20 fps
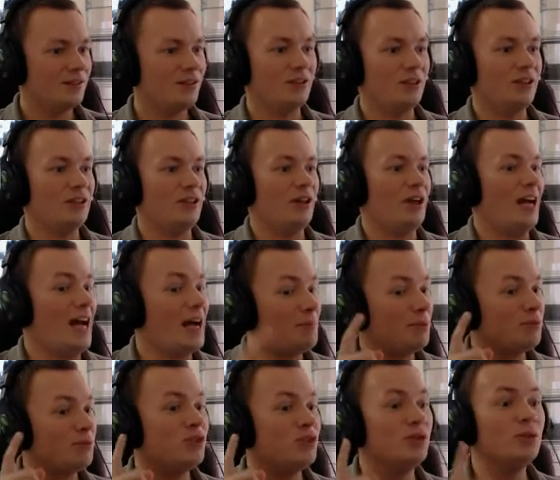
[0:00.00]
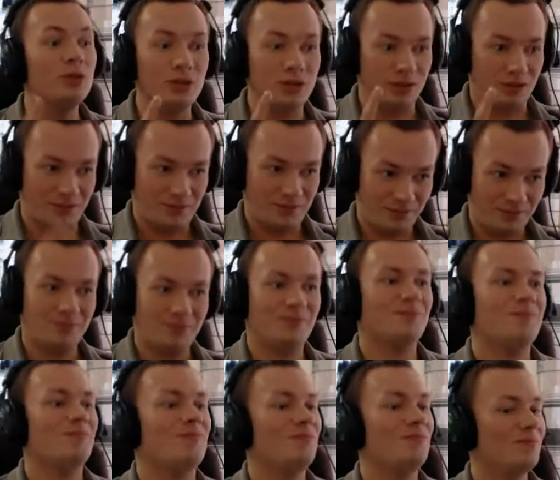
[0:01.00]
No, no, no. Apple strudel.
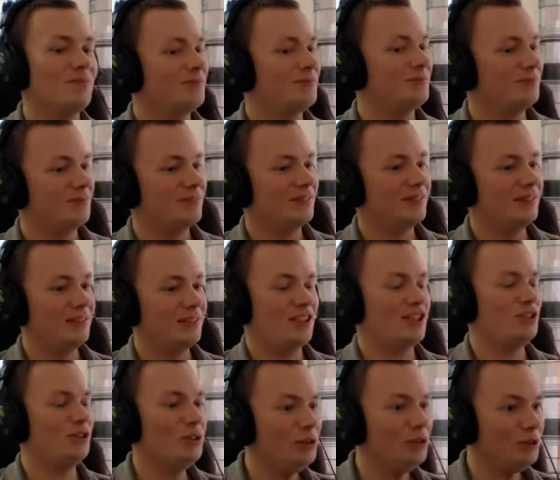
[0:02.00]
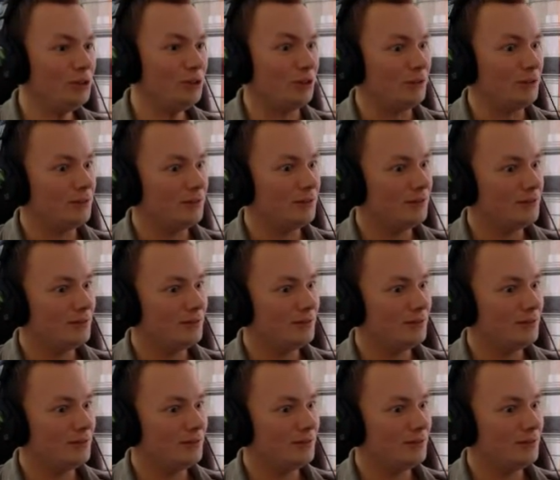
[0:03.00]
Strudel.